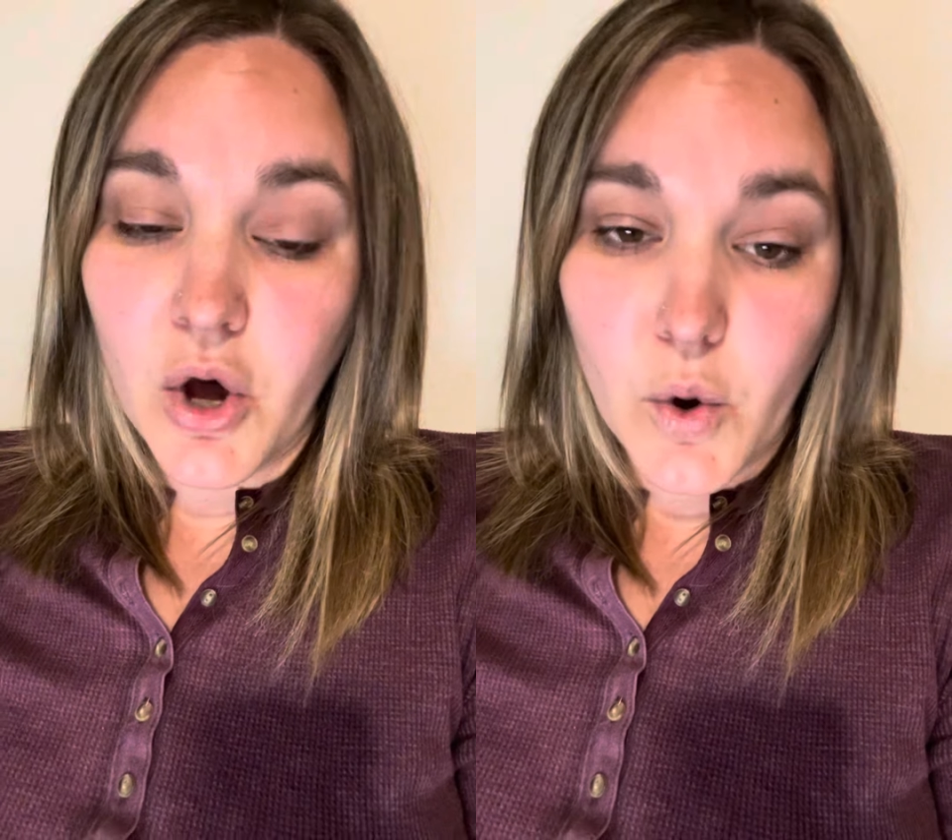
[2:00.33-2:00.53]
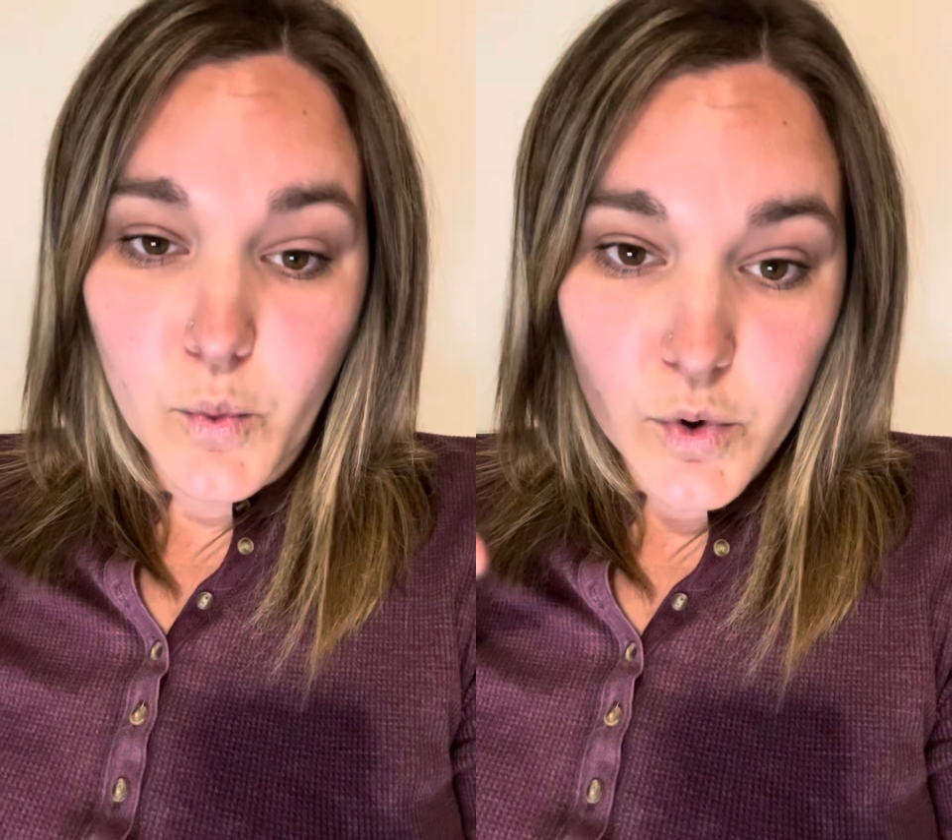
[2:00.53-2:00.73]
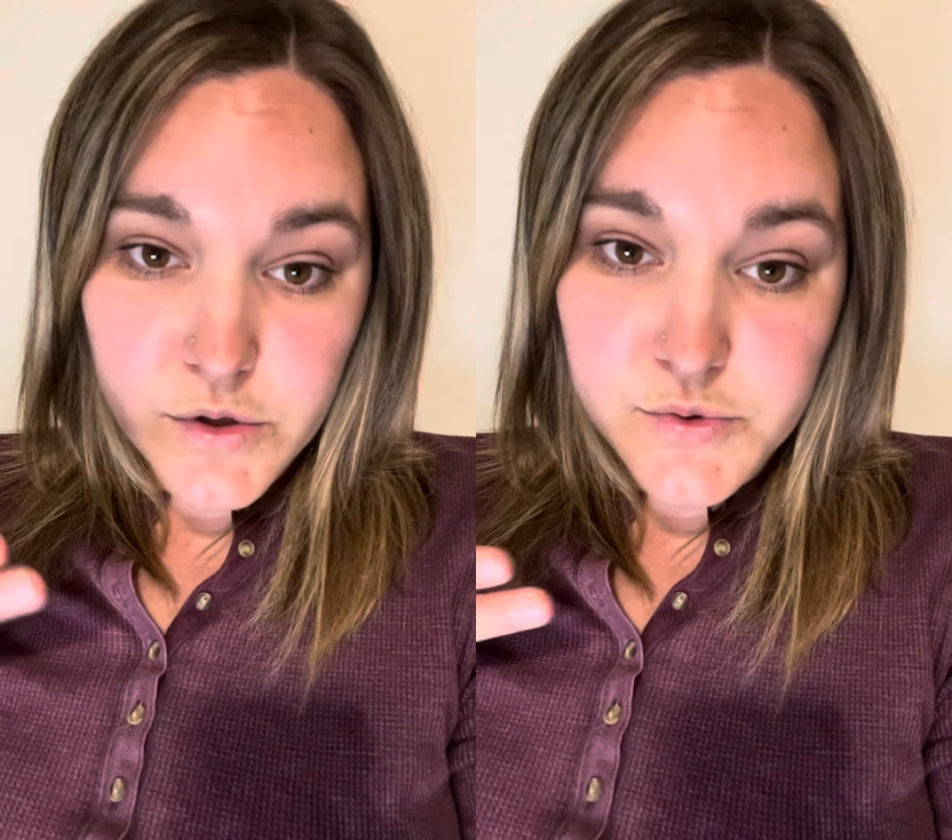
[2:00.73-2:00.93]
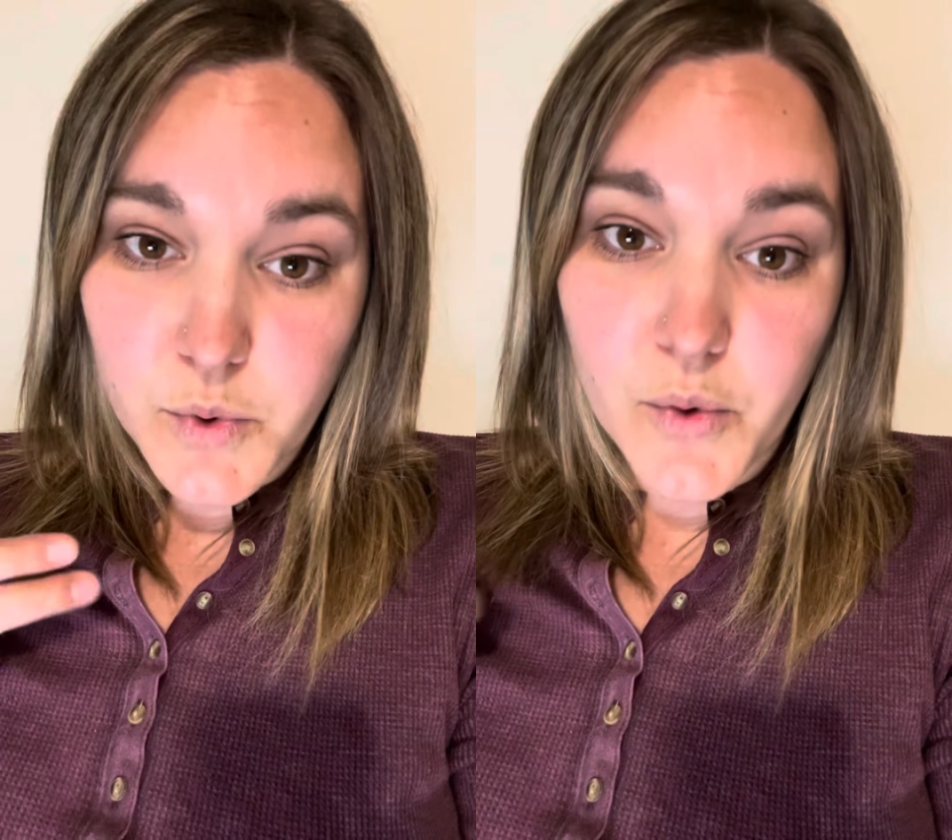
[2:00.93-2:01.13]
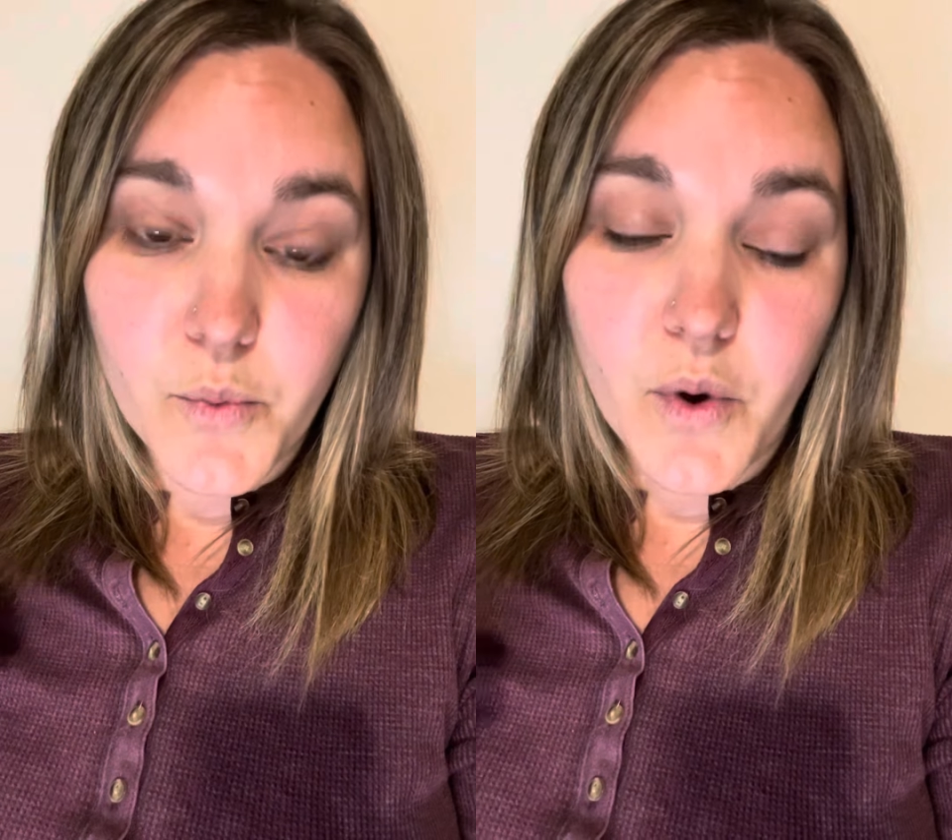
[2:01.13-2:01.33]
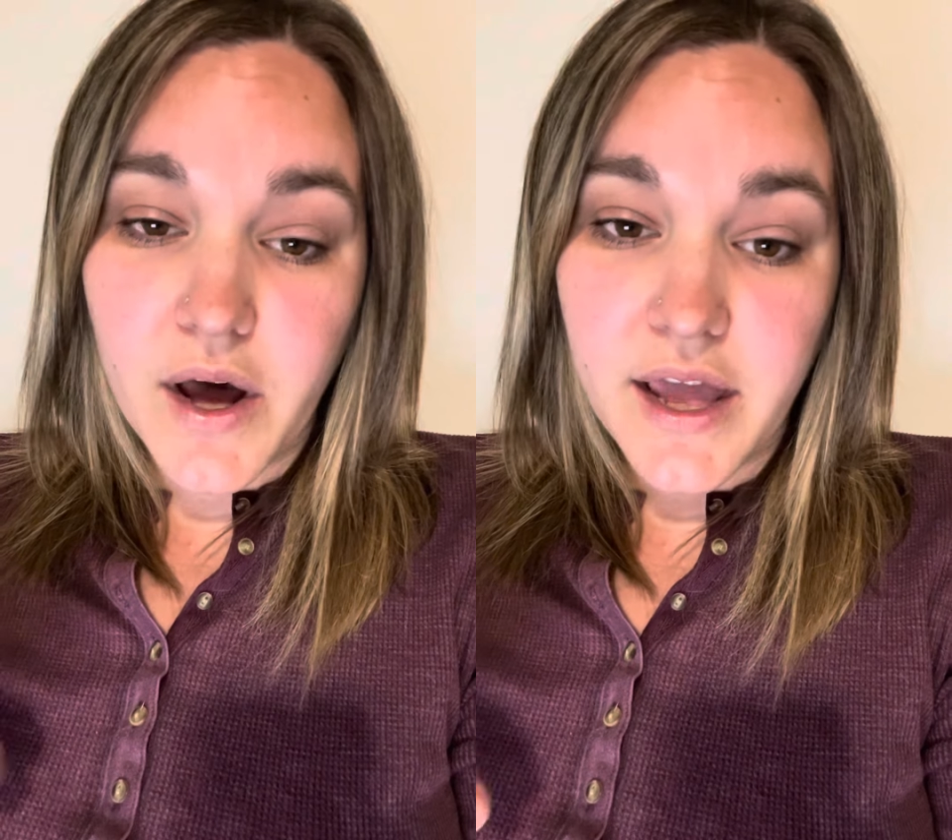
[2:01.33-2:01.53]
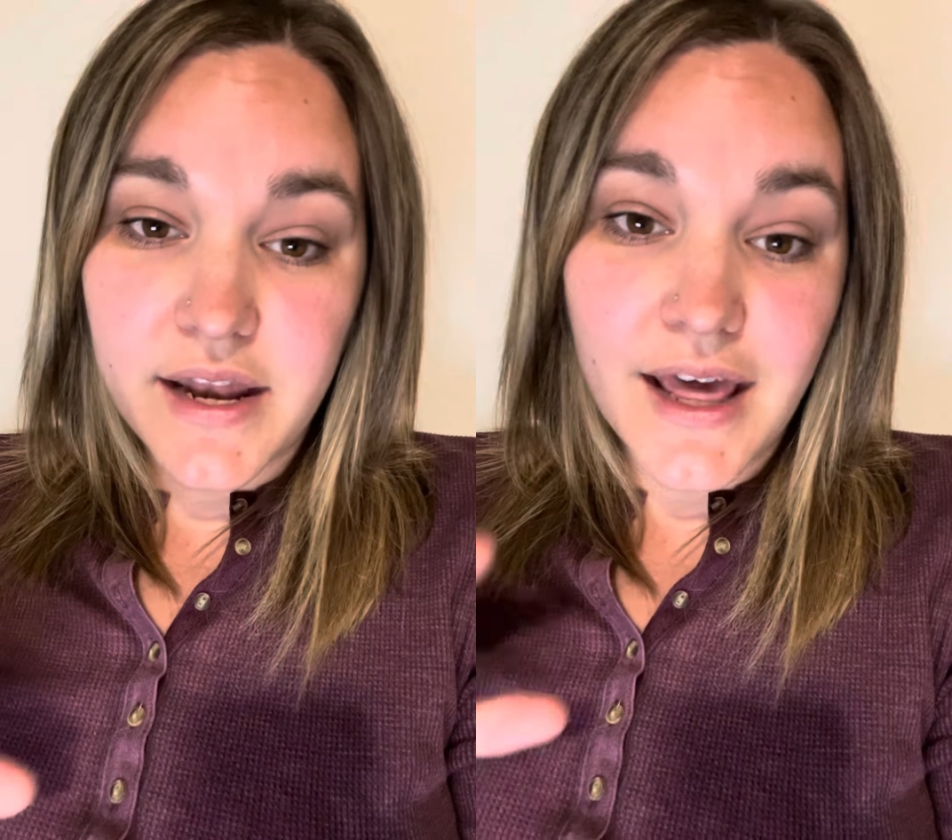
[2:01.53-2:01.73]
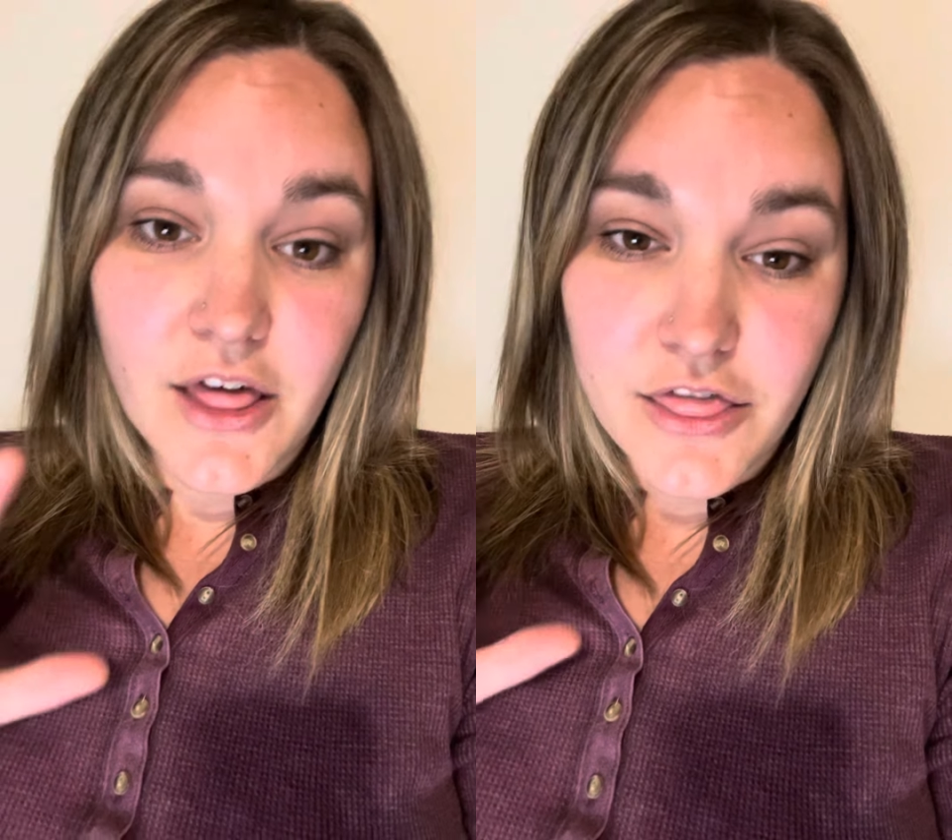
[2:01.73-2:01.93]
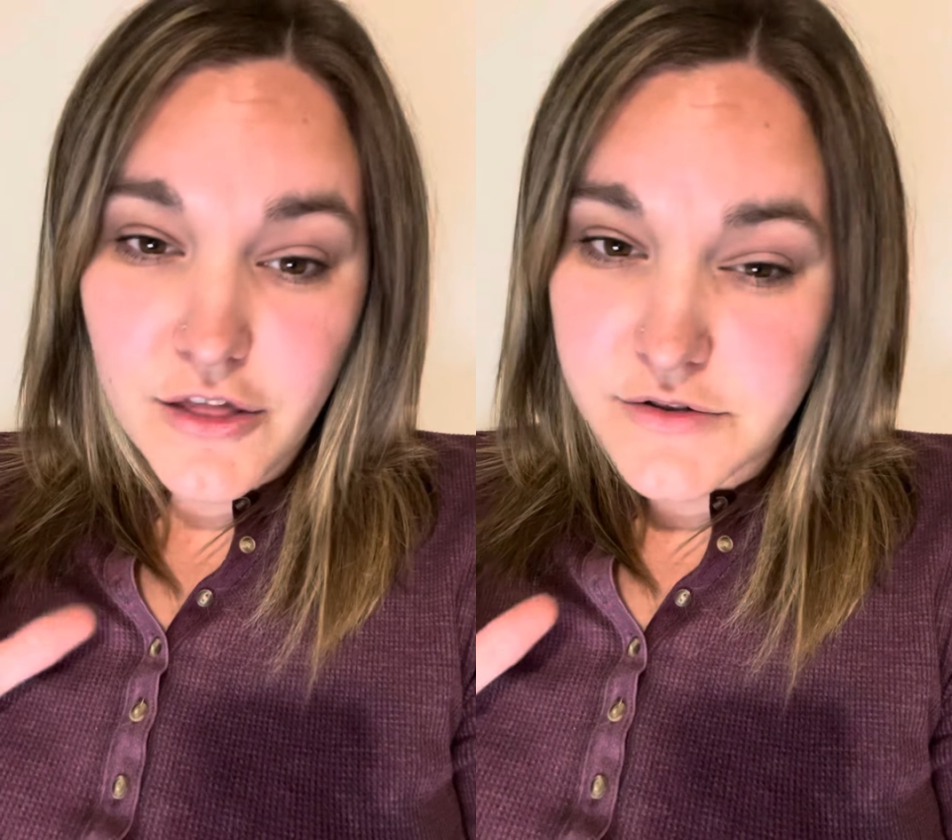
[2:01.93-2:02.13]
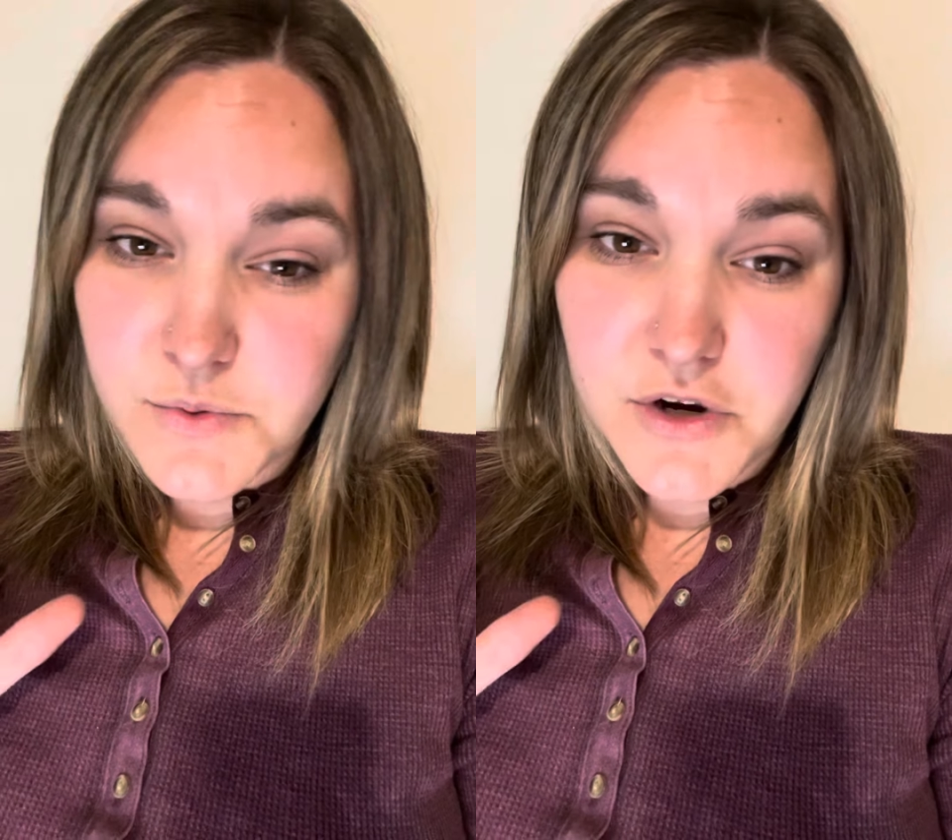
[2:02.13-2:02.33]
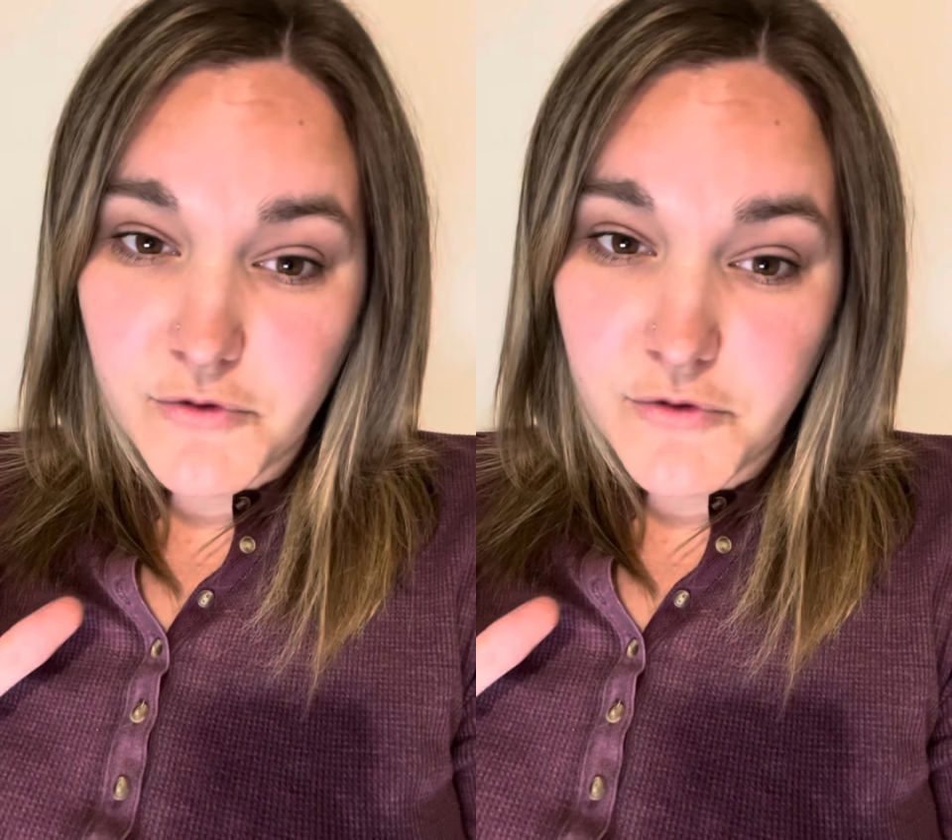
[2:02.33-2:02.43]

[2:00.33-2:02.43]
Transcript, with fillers: World War One, those would have